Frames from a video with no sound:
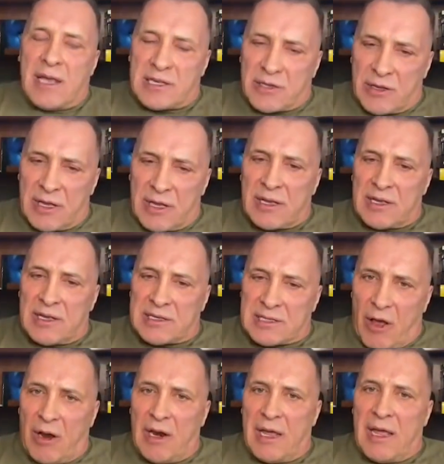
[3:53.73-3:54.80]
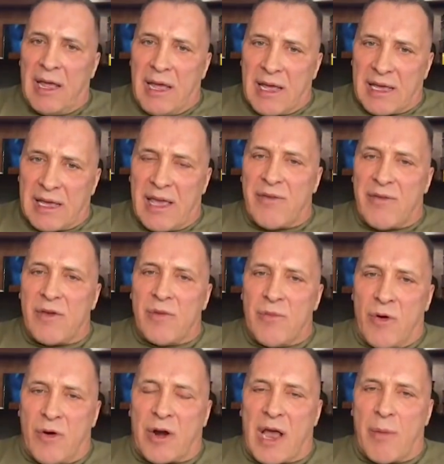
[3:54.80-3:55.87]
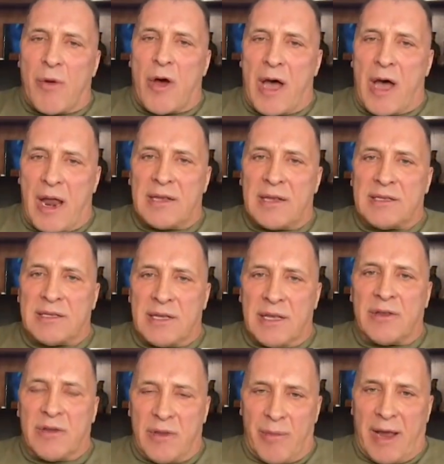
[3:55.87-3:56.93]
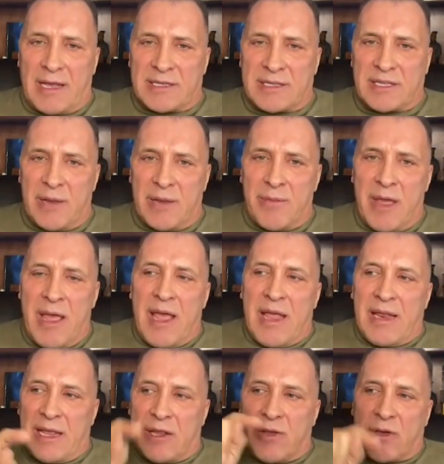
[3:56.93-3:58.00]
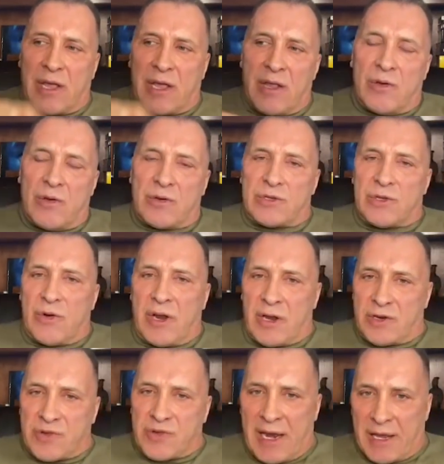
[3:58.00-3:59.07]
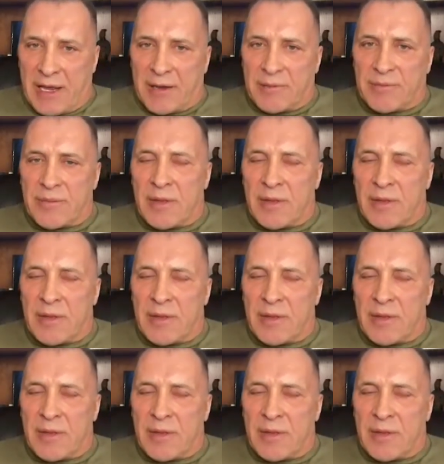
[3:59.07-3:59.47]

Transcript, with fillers: It's going to slowly give you more carbohydrates into your bloodstream that you can use during a training.